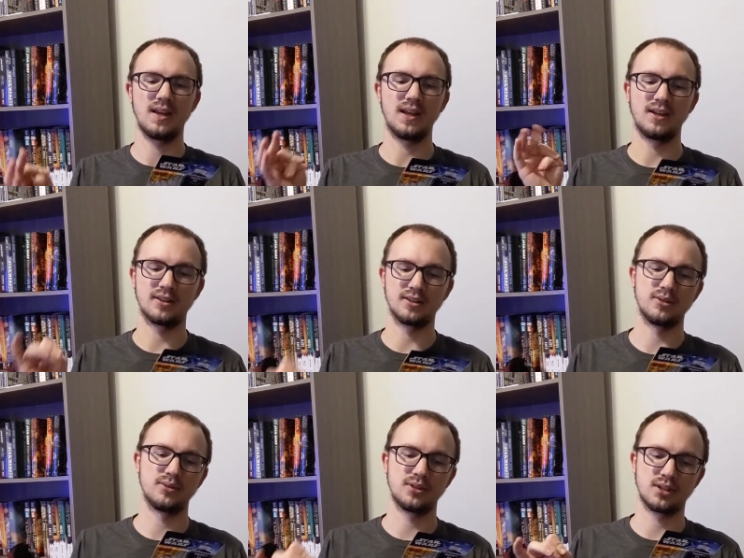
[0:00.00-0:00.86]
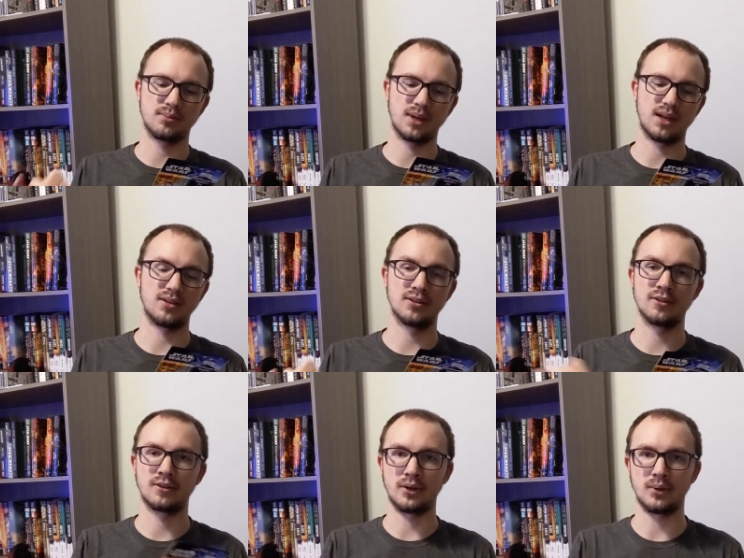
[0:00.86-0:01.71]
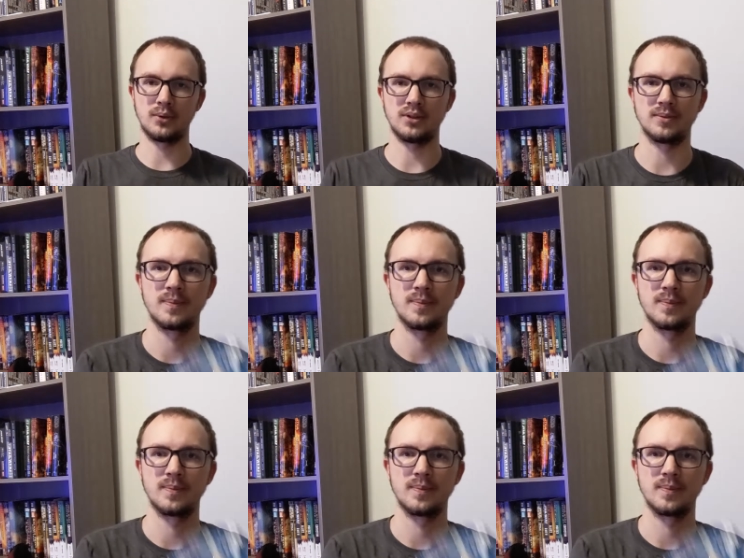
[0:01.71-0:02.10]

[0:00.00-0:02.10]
and Clone Commander Cody.